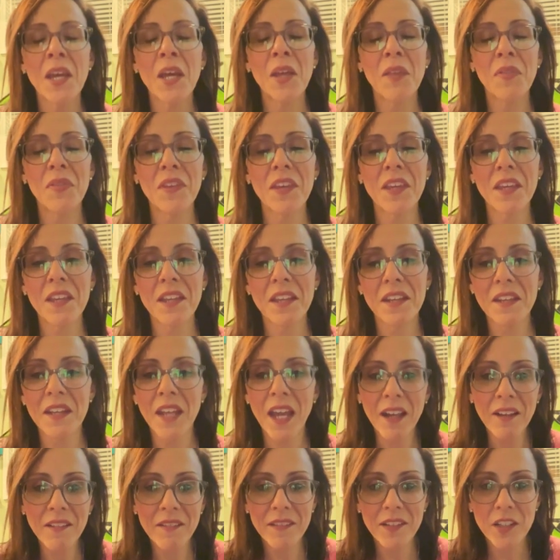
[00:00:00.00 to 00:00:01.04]
The
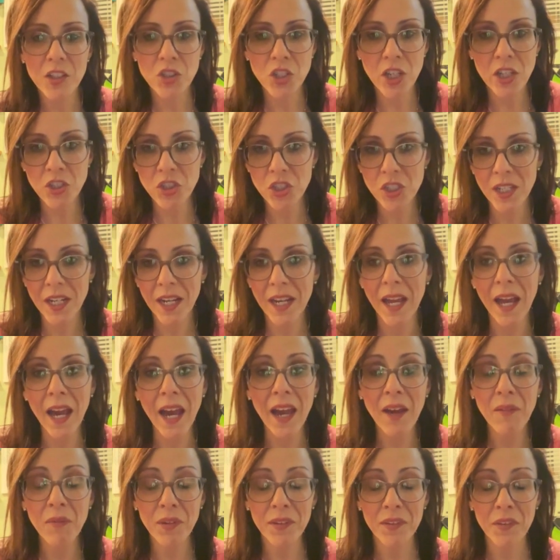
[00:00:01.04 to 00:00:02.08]
next suggestion I
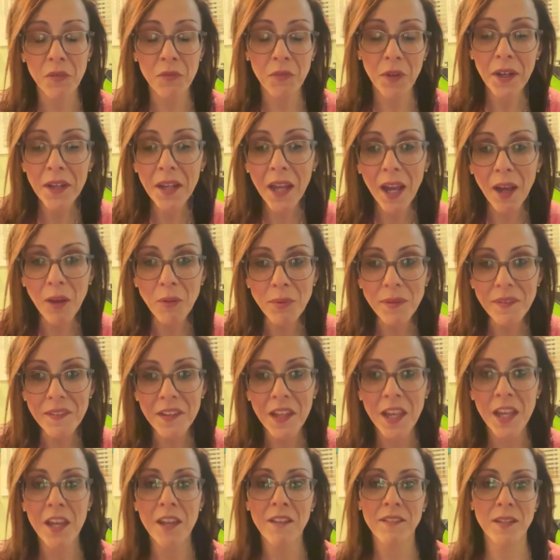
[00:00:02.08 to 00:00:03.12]
have is a fun house.
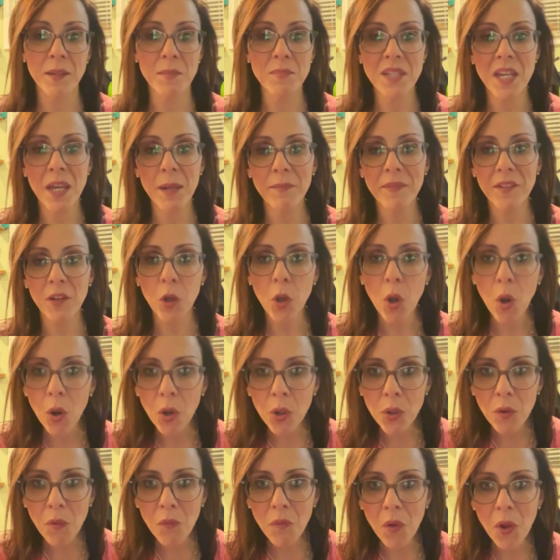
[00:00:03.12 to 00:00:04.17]
Sometimes a
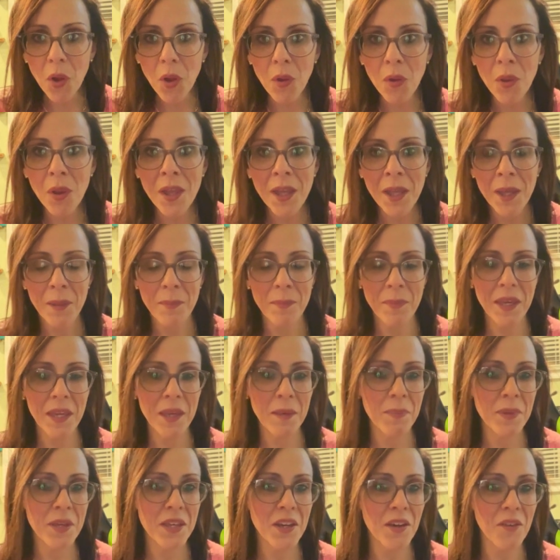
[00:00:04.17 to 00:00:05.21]
carnival,
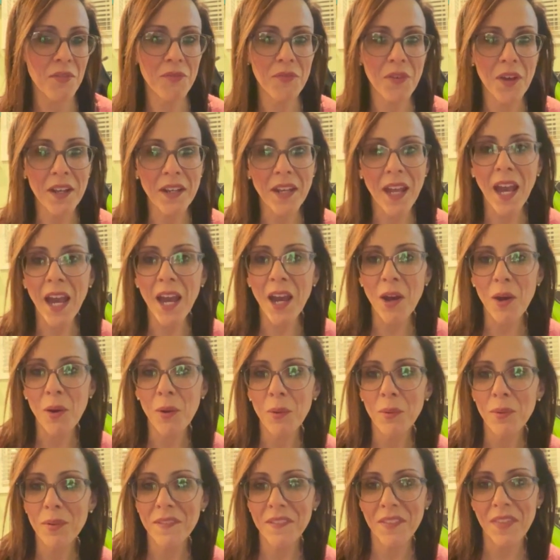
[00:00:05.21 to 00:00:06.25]
maybe a fun
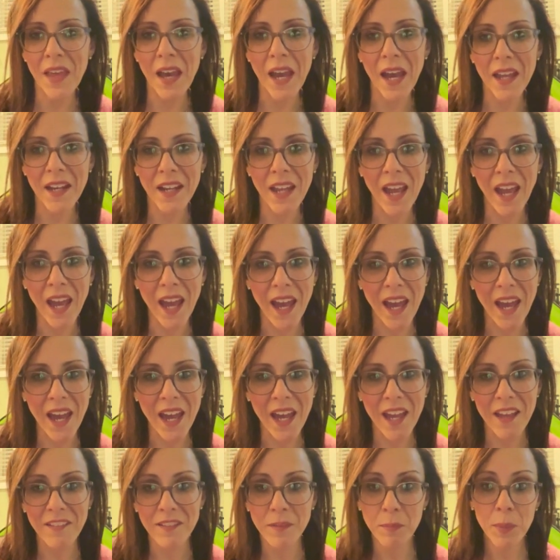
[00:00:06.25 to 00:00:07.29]
house that
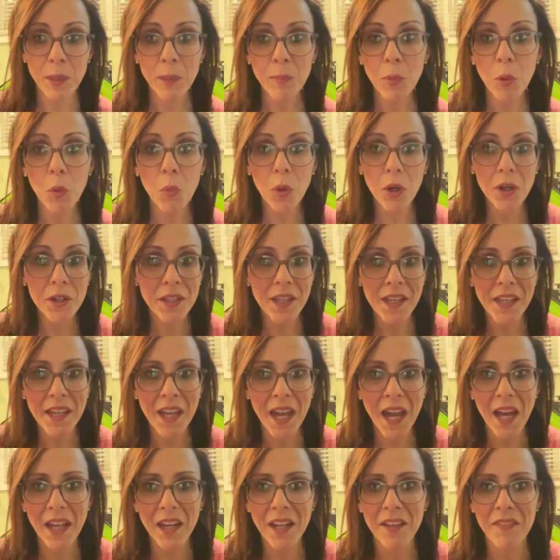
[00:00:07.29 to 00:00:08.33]
has people working
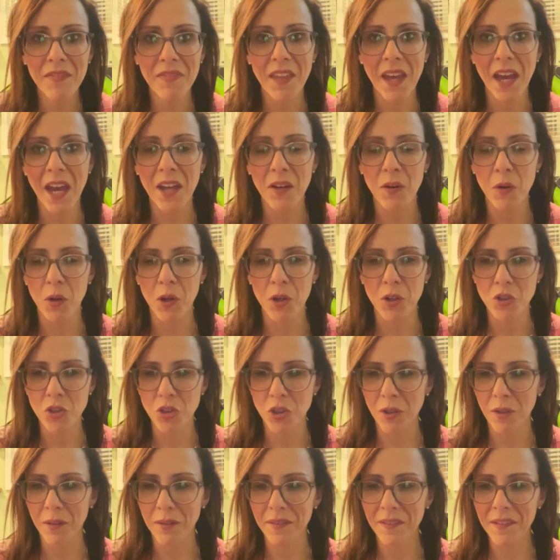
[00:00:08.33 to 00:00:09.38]
at it that are
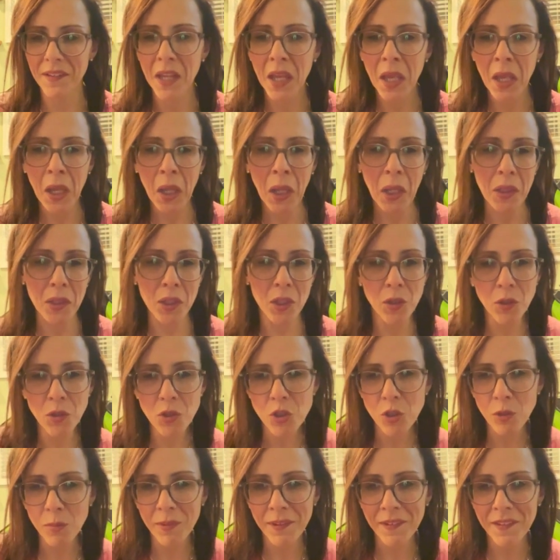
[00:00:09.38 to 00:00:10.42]
just a little
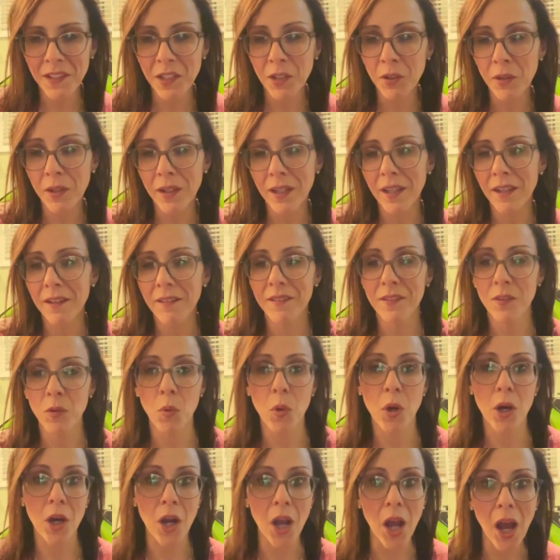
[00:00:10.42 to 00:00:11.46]
too mysterious
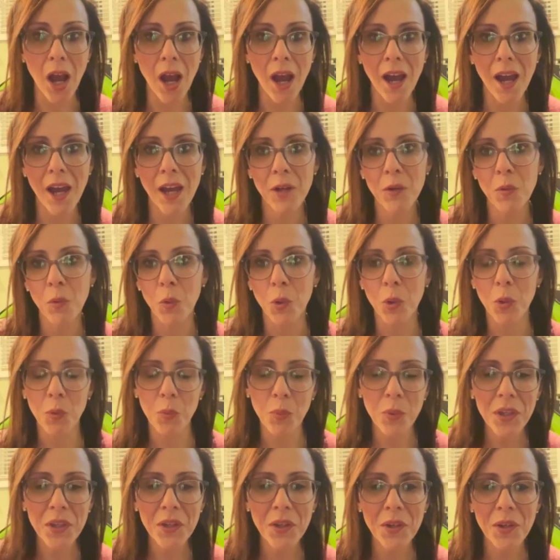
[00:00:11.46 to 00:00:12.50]
or odd or
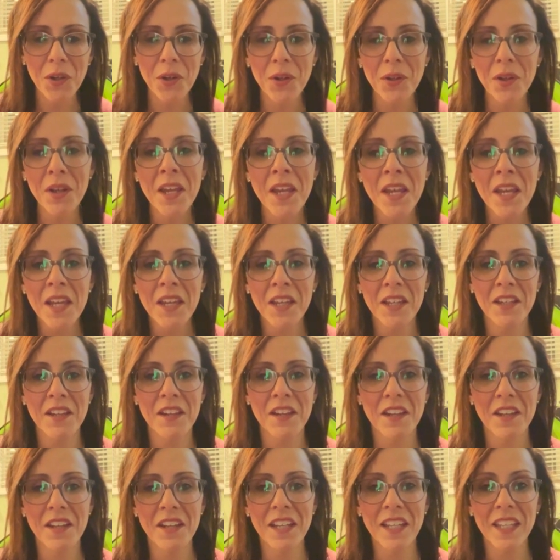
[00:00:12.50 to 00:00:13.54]
weird,
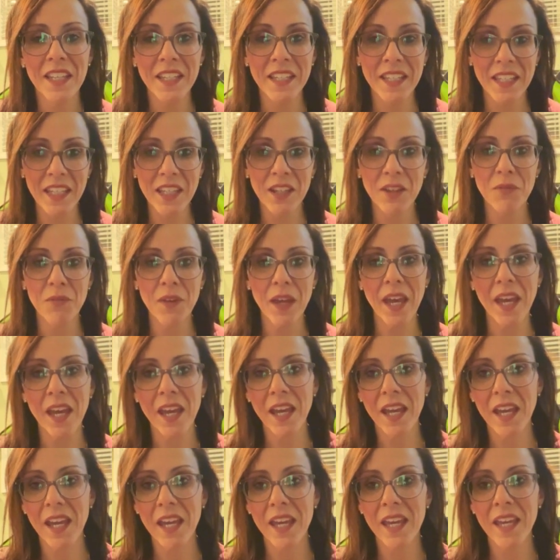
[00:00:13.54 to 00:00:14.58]
can give
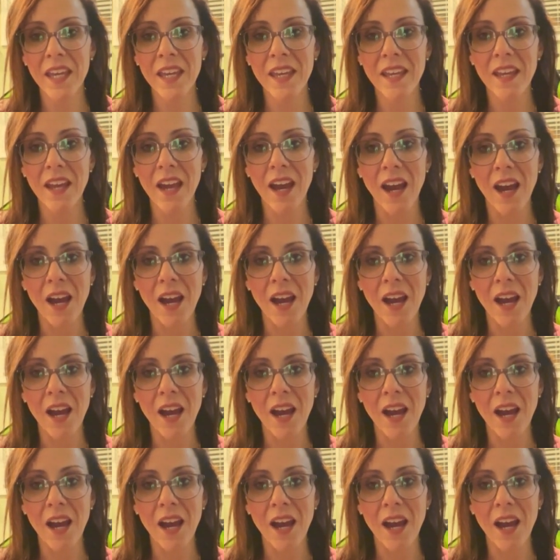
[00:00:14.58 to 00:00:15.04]
a